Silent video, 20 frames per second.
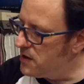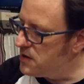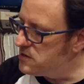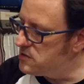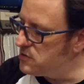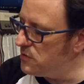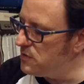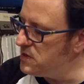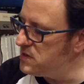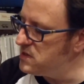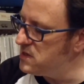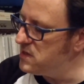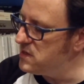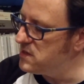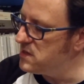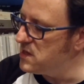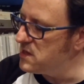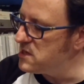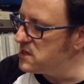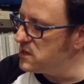So this
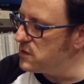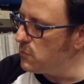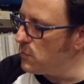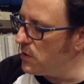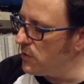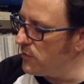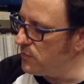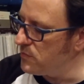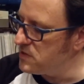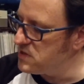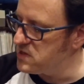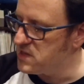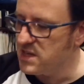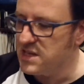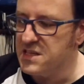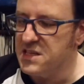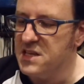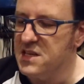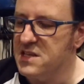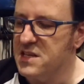is the one from the
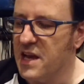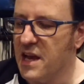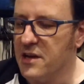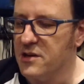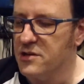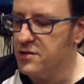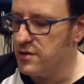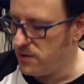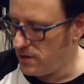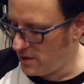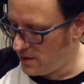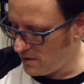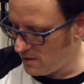60s, actually.